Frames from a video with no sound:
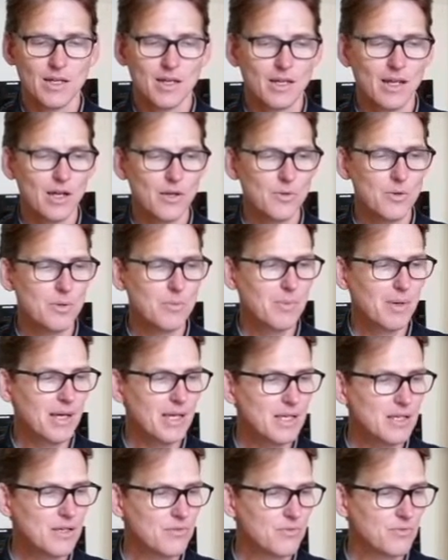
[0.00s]
Now we
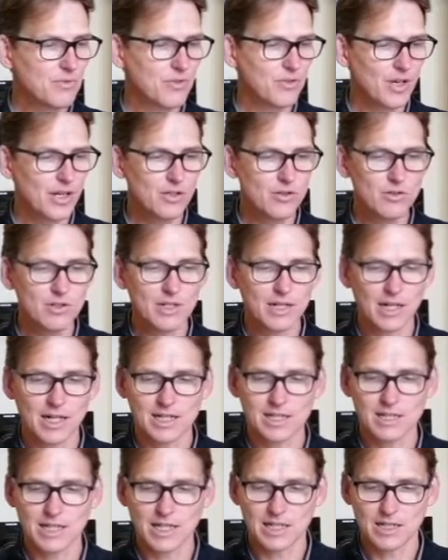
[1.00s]
may
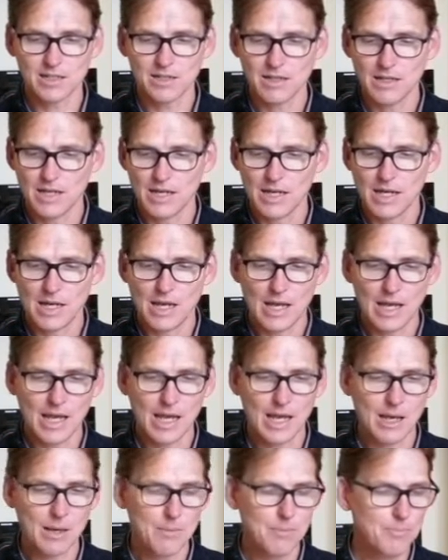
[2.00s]
recognize that
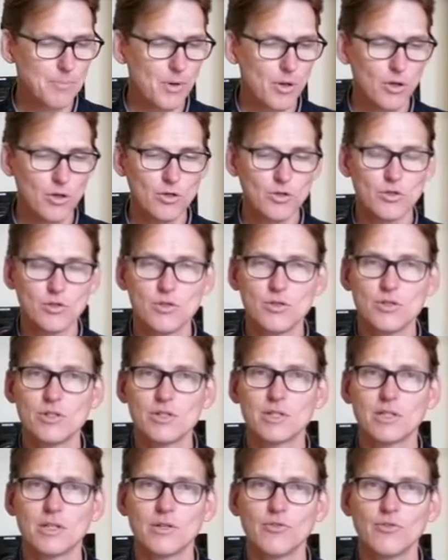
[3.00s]
um, Paul used